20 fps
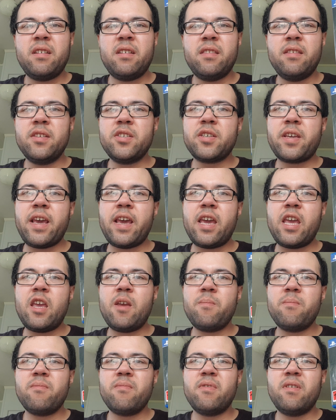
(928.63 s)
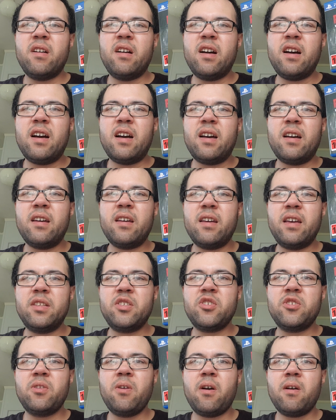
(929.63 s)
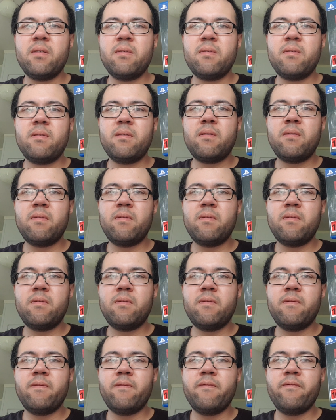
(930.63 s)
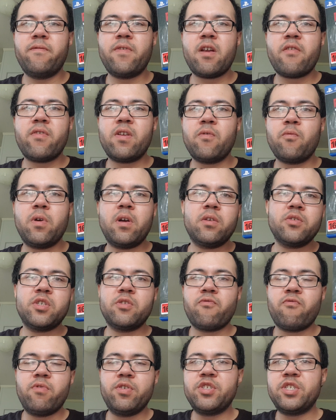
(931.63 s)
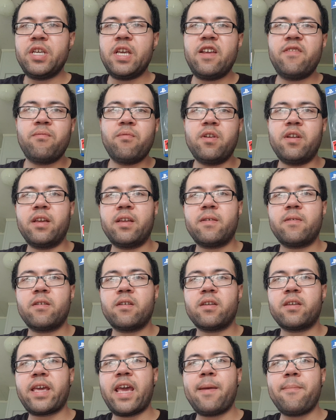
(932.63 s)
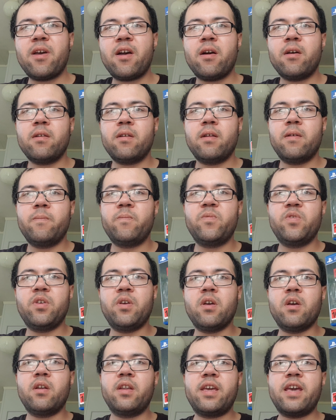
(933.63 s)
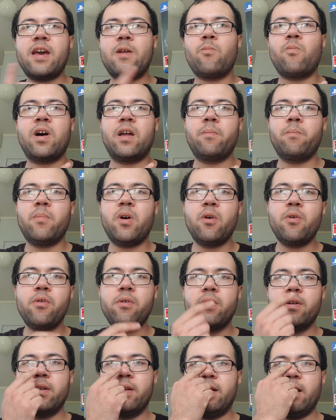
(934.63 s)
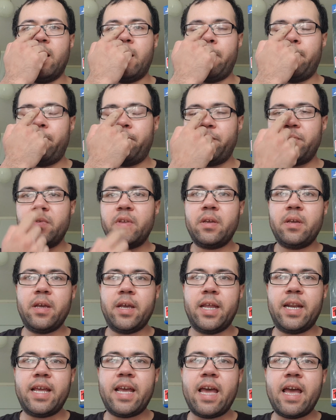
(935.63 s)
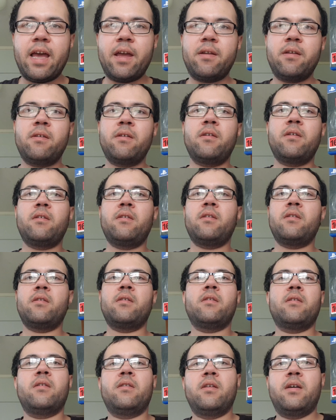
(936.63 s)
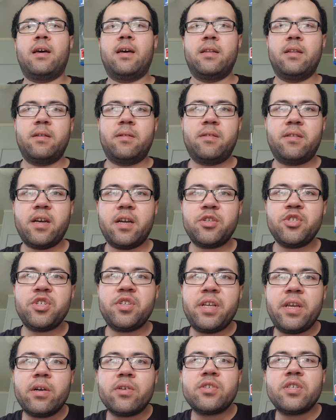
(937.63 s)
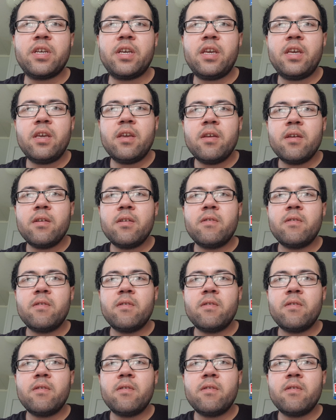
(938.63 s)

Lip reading: This game, it's not very well received when it came out. It only had one mode, and it had Dutch DLC,